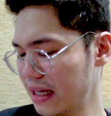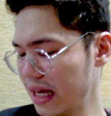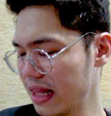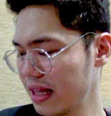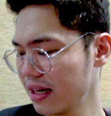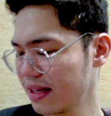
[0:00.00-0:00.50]

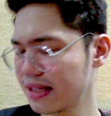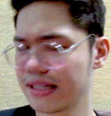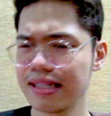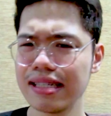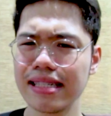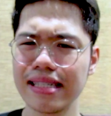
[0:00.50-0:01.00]
I think
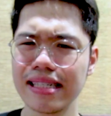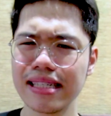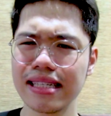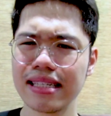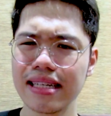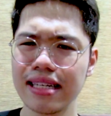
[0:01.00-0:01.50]
it's
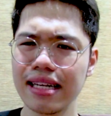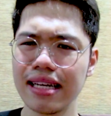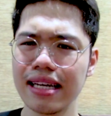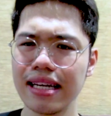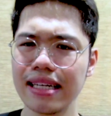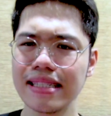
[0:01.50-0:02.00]

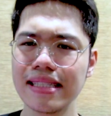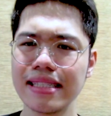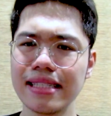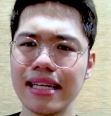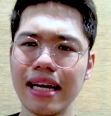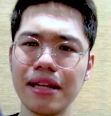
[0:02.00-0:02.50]

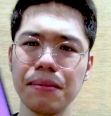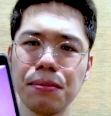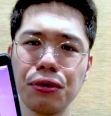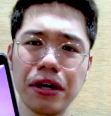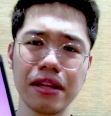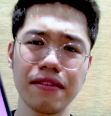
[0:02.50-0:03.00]

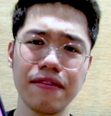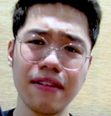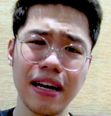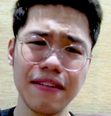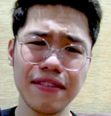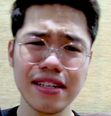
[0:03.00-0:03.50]

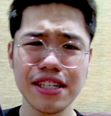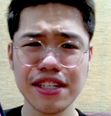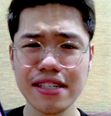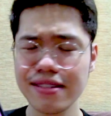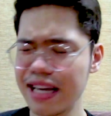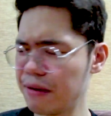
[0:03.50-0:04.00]
10.5
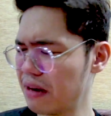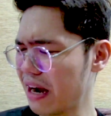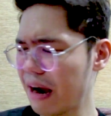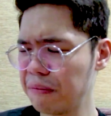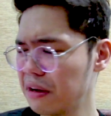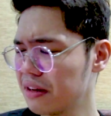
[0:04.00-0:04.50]
inches. I'm
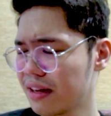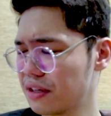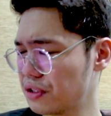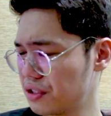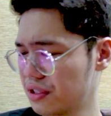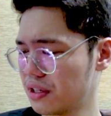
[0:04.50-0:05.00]
really
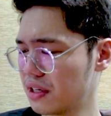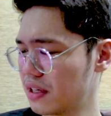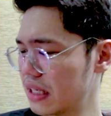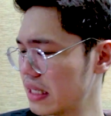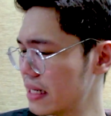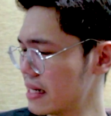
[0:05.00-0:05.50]
not sure.